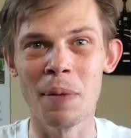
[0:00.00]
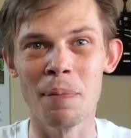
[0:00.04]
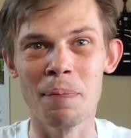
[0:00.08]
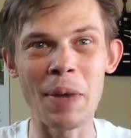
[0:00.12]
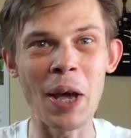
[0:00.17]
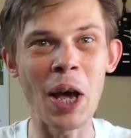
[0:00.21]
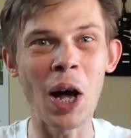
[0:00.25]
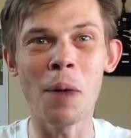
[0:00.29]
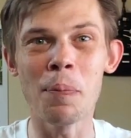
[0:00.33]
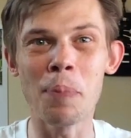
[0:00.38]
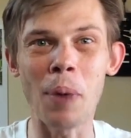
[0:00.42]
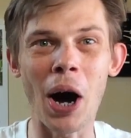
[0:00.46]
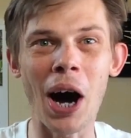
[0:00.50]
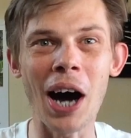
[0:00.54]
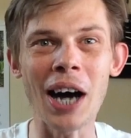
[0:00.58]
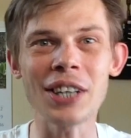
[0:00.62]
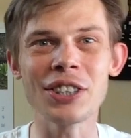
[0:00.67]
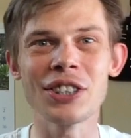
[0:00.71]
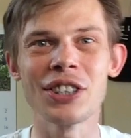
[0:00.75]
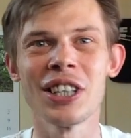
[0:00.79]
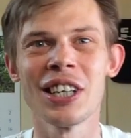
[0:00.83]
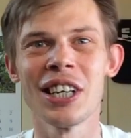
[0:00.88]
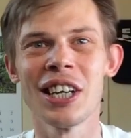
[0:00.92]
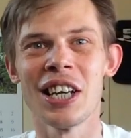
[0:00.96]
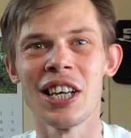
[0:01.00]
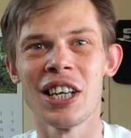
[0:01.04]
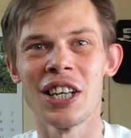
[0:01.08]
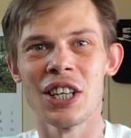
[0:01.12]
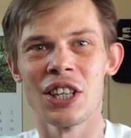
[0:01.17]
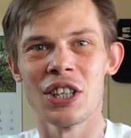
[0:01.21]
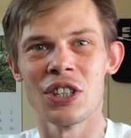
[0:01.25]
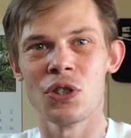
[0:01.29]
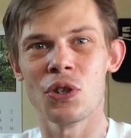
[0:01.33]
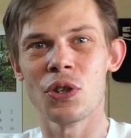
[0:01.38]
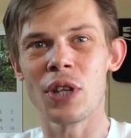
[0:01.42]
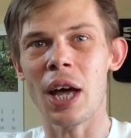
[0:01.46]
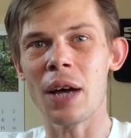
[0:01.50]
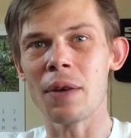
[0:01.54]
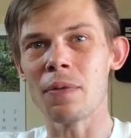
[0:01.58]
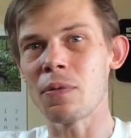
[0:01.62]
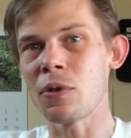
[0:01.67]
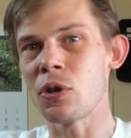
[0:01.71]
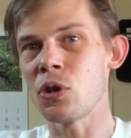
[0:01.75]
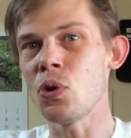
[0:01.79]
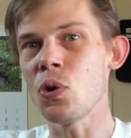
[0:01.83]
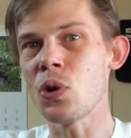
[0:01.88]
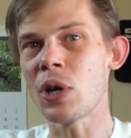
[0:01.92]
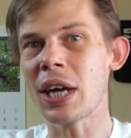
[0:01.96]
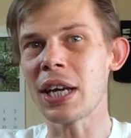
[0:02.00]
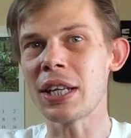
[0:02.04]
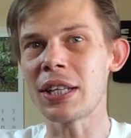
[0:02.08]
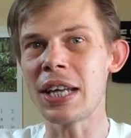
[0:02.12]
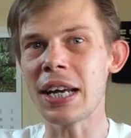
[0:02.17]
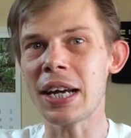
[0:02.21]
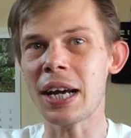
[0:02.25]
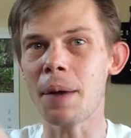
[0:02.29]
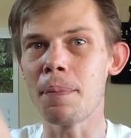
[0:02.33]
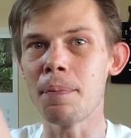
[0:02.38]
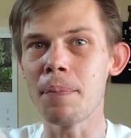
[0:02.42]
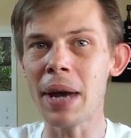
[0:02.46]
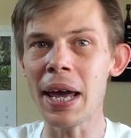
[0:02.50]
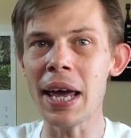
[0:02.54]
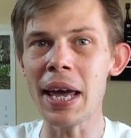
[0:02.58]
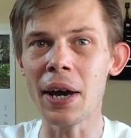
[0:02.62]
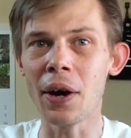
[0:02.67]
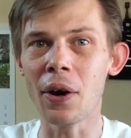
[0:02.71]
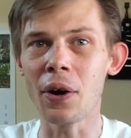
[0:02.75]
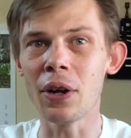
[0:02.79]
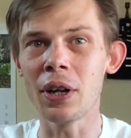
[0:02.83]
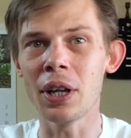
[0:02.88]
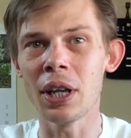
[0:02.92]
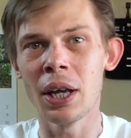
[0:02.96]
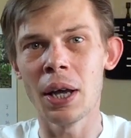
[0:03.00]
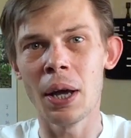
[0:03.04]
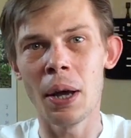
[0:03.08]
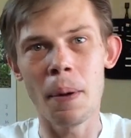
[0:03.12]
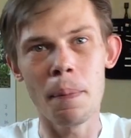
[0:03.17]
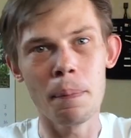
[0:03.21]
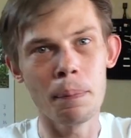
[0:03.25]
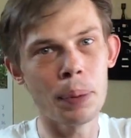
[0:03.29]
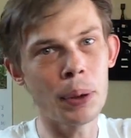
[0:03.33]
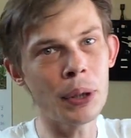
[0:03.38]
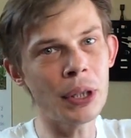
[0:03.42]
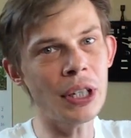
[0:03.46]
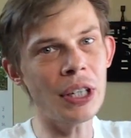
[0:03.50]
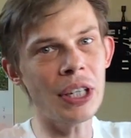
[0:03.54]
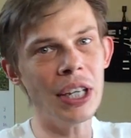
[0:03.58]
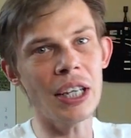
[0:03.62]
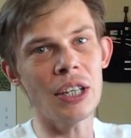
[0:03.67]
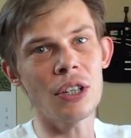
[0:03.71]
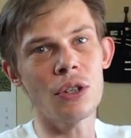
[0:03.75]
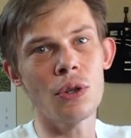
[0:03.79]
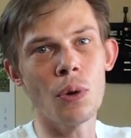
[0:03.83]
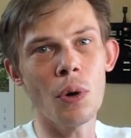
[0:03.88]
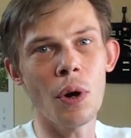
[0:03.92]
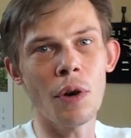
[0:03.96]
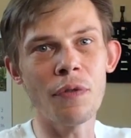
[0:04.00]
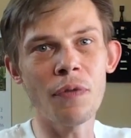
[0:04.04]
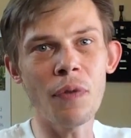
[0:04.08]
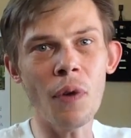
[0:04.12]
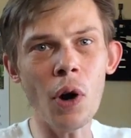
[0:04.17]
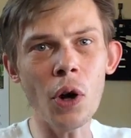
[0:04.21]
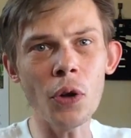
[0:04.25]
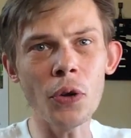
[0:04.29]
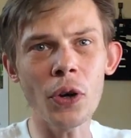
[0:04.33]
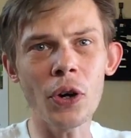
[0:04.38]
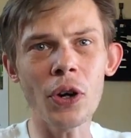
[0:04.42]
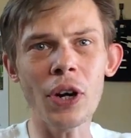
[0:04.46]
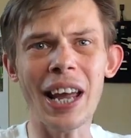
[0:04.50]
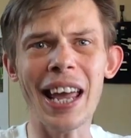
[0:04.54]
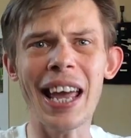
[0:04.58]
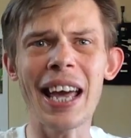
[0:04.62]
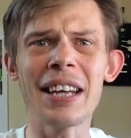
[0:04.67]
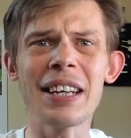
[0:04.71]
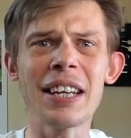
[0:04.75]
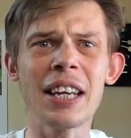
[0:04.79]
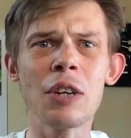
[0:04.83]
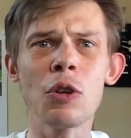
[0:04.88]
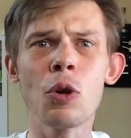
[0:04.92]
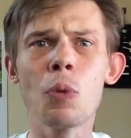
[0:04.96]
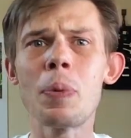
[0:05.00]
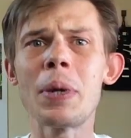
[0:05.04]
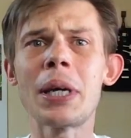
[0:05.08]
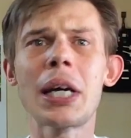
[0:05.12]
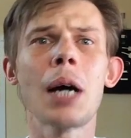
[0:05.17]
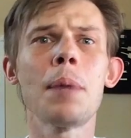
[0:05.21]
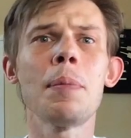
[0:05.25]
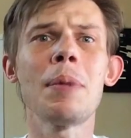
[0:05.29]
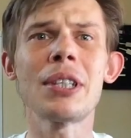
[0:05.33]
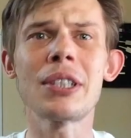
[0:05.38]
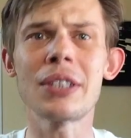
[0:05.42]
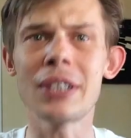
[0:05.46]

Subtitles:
Mailbox, so that you can take a mail, put it into a folder, and it'll become a